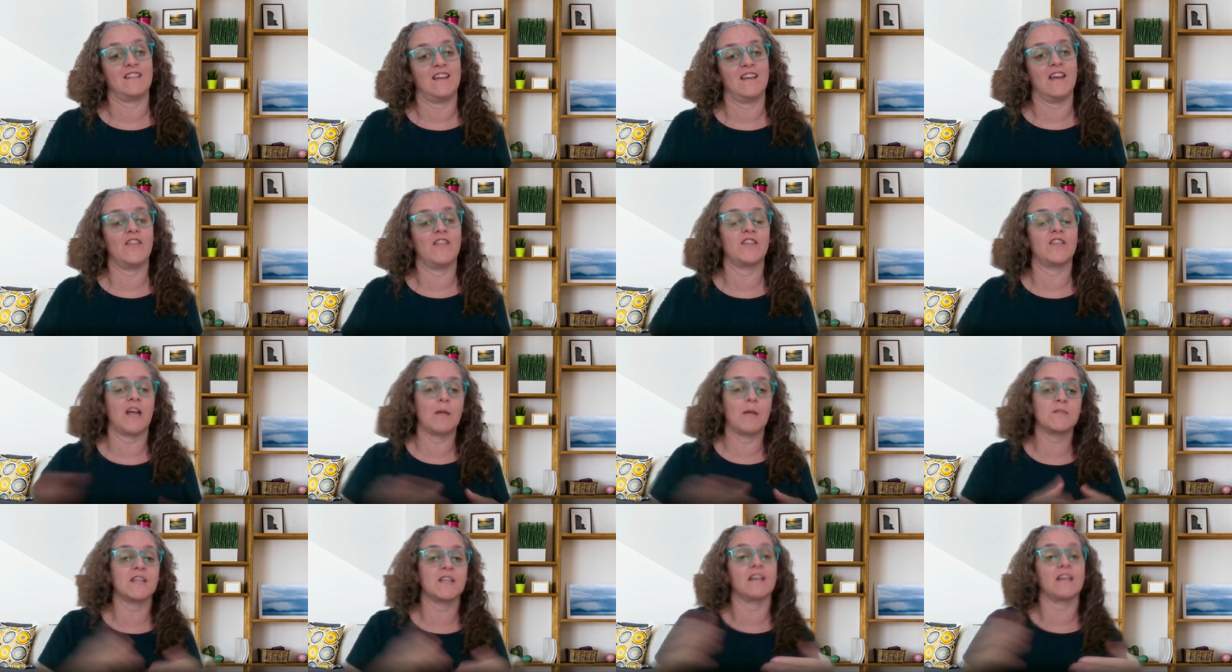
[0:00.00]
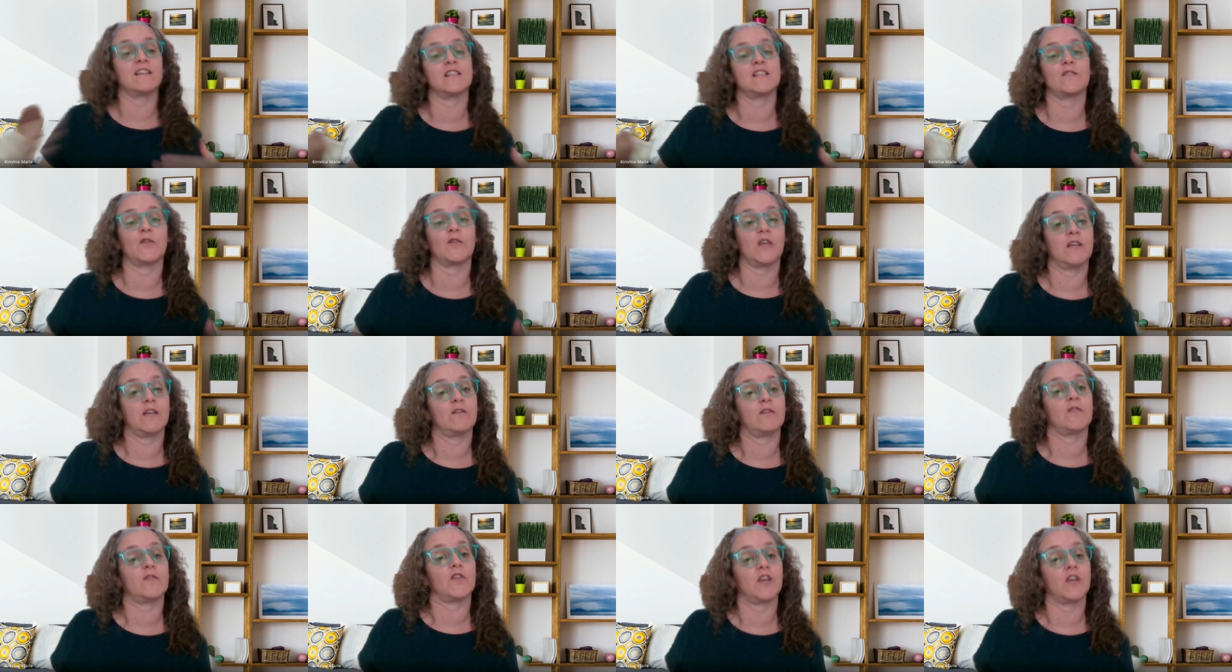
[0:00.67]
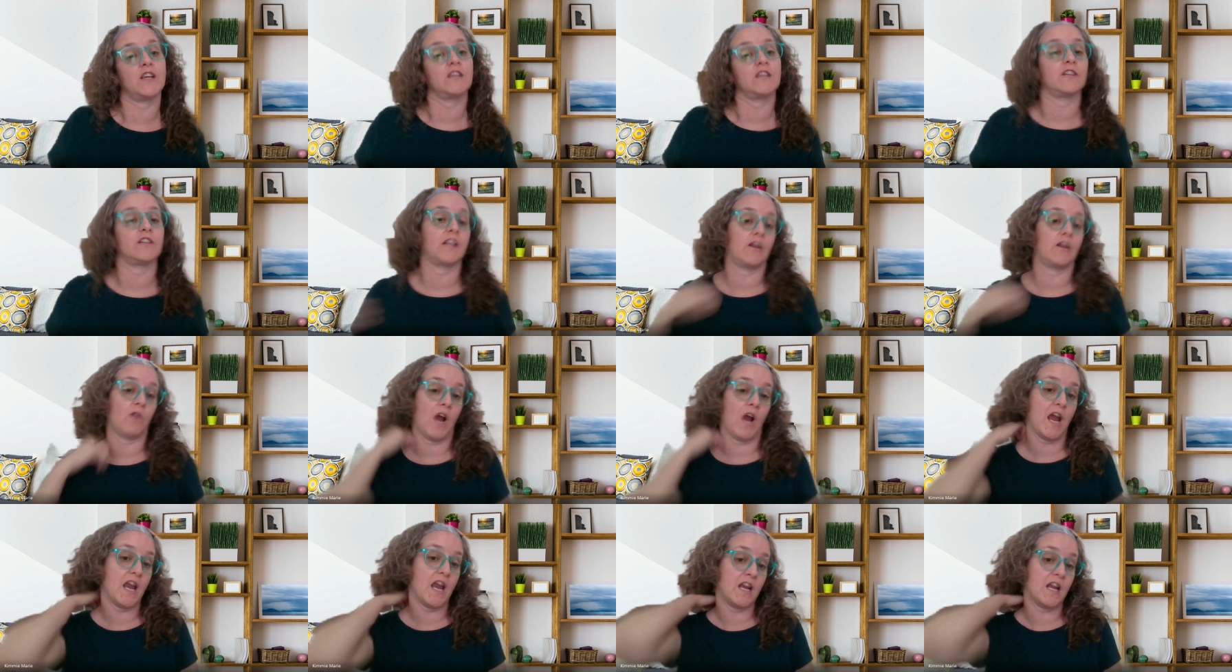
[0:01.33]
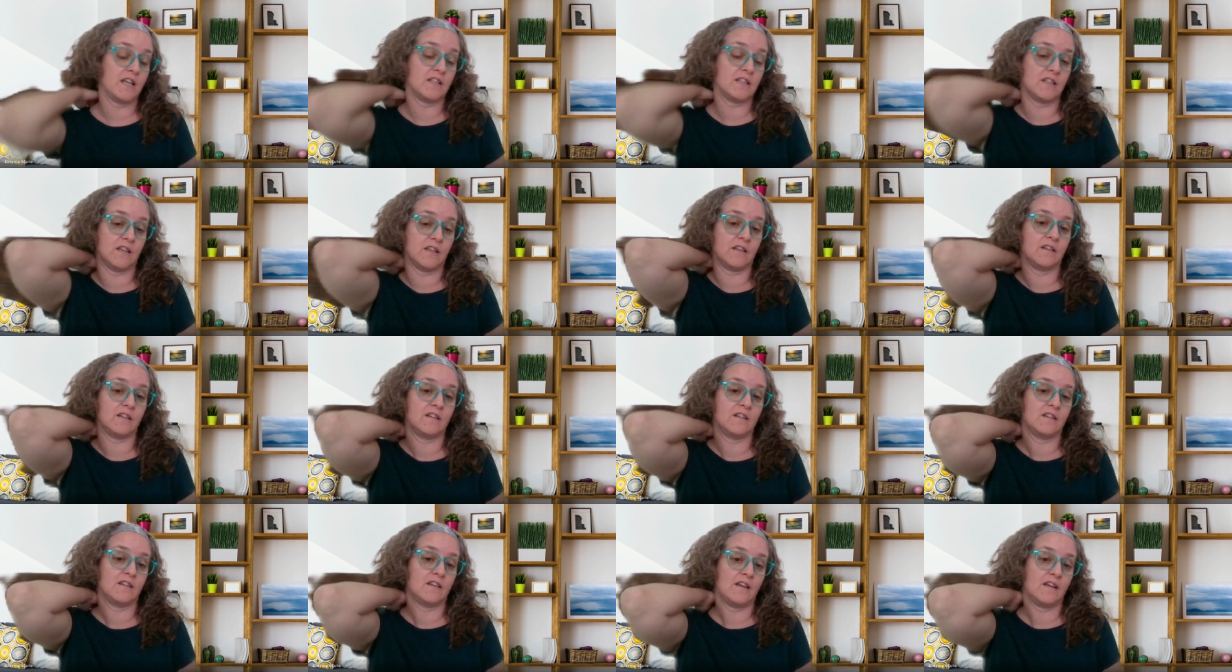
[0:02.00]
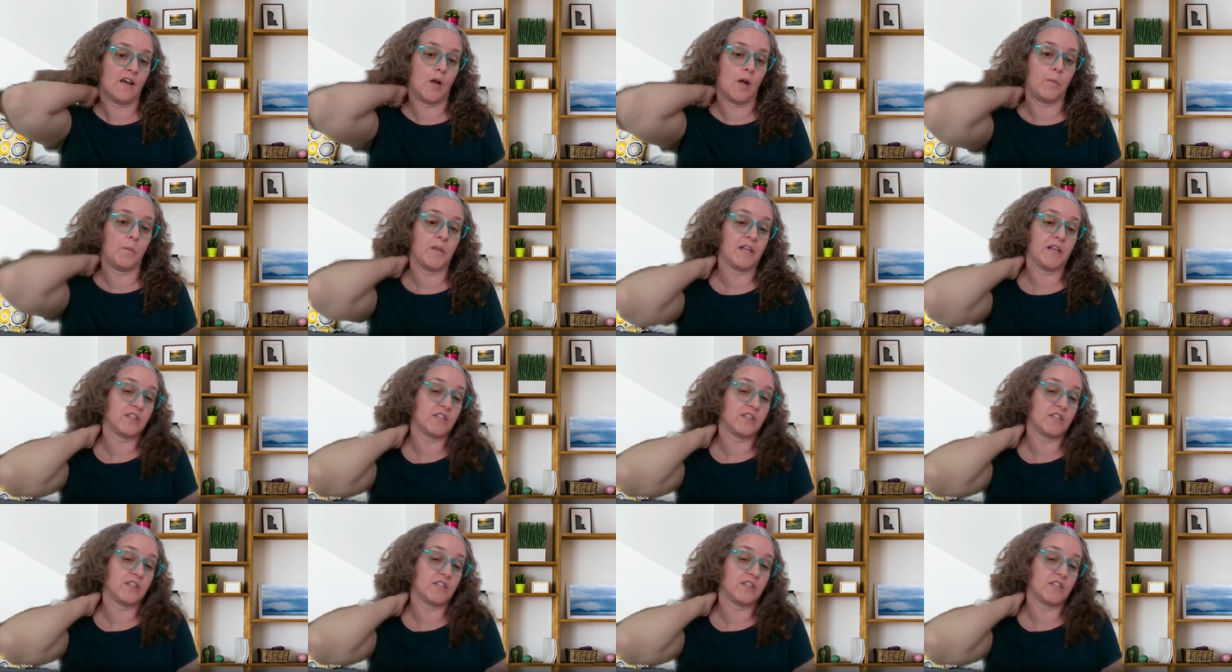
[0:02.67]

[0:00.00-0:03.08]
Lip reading: And I'm saying this even for healing, right? To help things